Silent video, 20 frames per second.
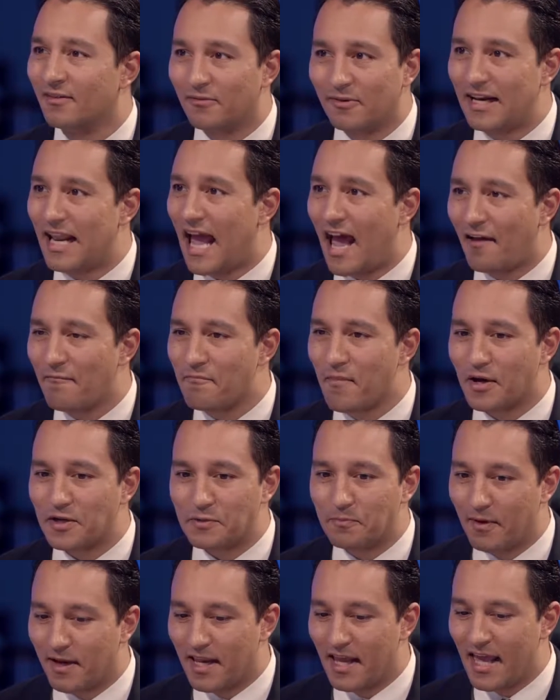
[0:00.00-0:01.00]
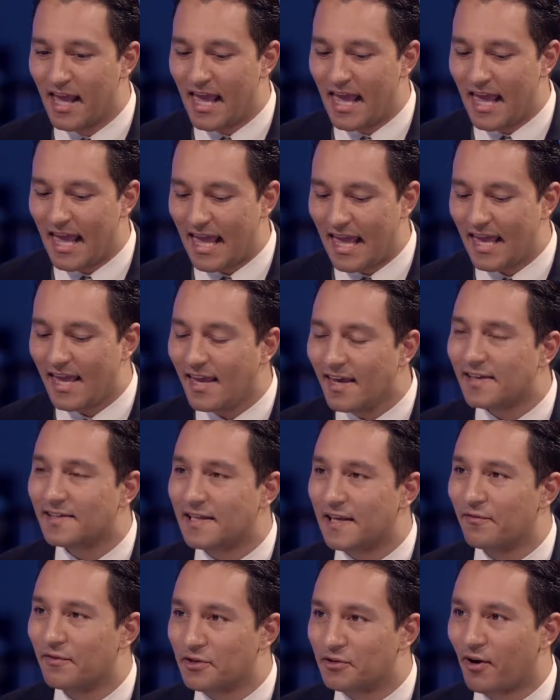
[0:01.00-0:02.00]
wouldn't have much. But he
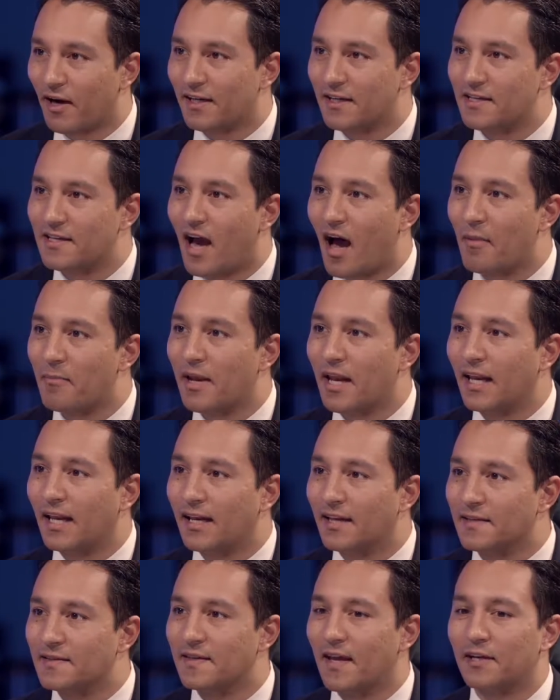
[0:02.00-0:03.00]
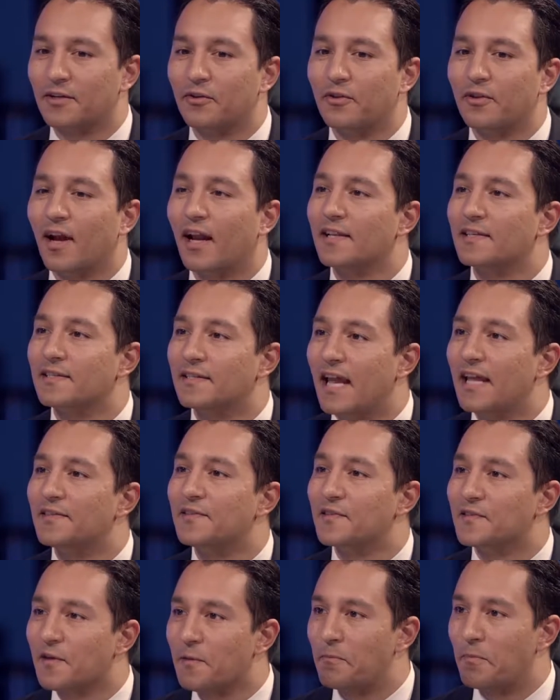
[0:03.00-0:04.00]
is even trying to dominate in a sector the United
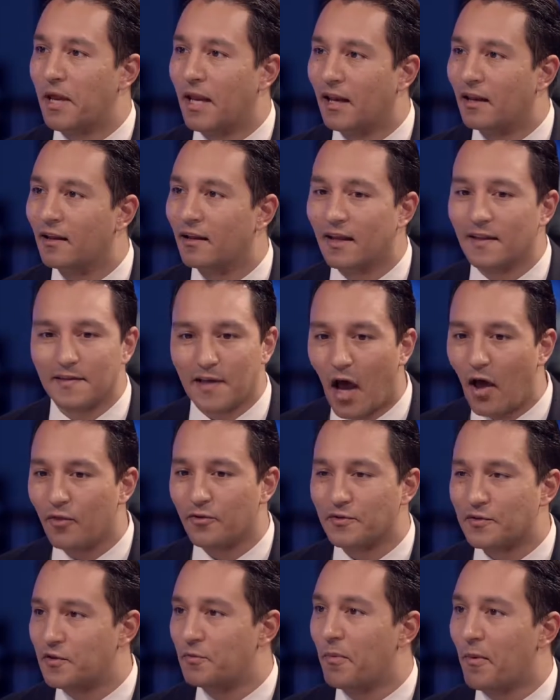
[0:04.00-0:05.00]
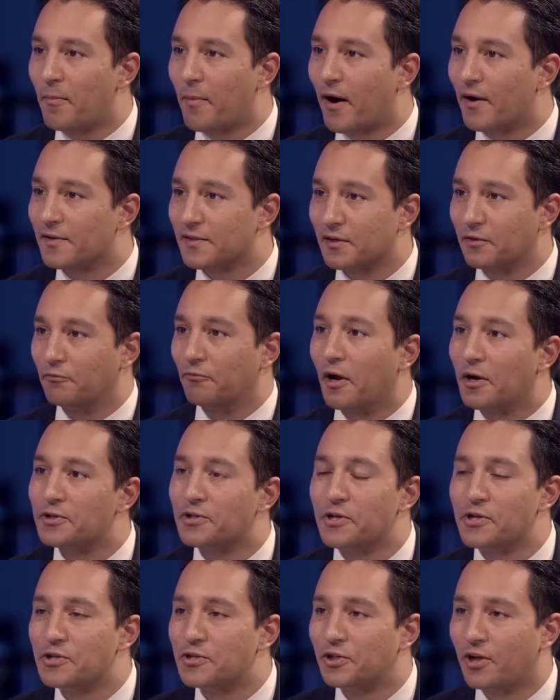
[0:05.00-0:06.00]
States is competing against other superpowers like
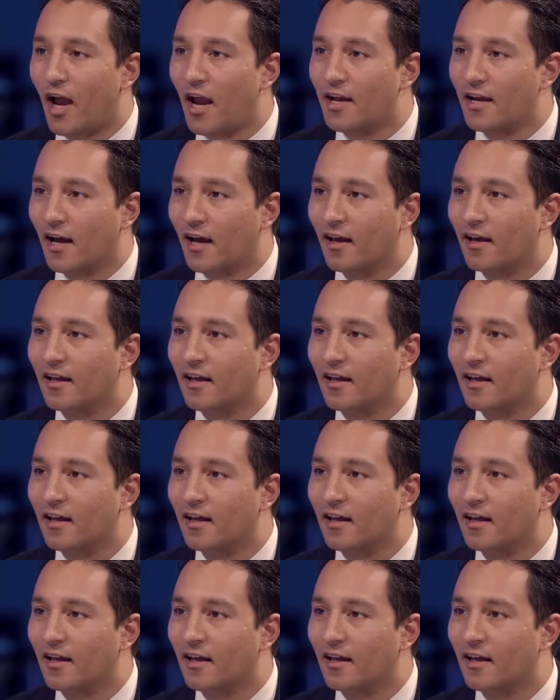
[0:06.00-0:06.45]
Russia and China.